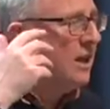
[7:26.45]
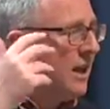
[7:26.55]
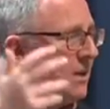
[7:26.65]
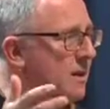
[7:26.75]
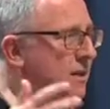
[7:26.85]

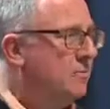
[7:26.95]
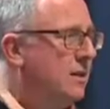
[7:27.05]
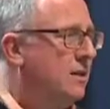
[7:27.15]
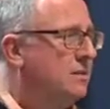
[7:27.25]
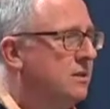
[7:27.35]
MA and
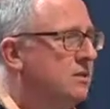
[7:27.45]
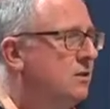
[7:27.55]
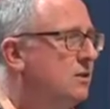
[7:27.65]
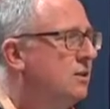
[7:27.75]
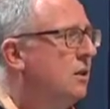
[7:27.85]
PhD
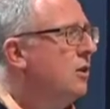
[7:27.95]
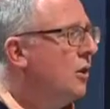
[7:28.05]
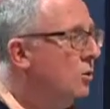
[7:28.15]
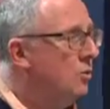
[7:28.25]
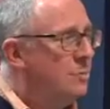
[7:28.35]
students,
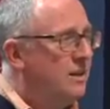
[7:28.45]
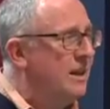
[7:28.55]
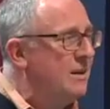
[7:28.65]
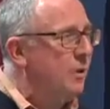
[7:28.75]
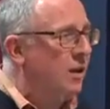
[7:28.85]
who will be
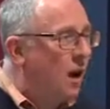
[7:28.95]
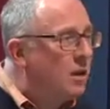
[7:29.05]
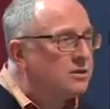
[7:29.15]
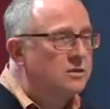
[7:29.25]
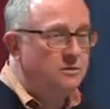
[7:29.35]
able
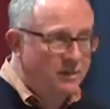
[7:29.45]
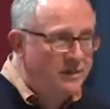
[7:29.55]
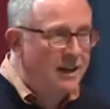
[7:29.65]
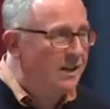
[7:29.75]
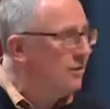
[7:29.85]
also to
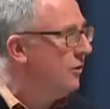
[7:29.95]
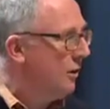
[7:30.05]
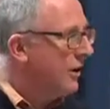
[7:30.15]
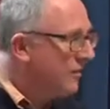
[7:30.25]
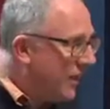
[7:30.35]
tell you
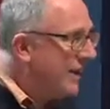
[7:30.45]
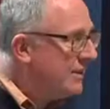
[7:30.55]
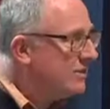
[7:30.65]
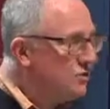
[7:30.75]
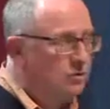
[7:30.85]
that
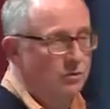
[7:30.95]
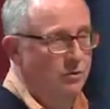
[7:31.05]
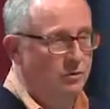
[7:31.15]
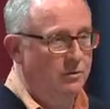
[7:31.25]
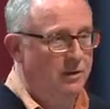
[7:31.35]
it's
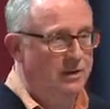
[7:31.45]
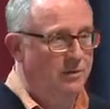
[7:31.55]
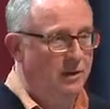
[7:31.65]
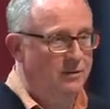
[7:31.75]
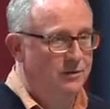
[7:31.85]
true as
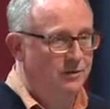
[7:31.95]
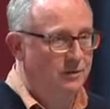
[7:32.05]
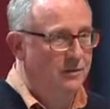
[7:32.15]
well too.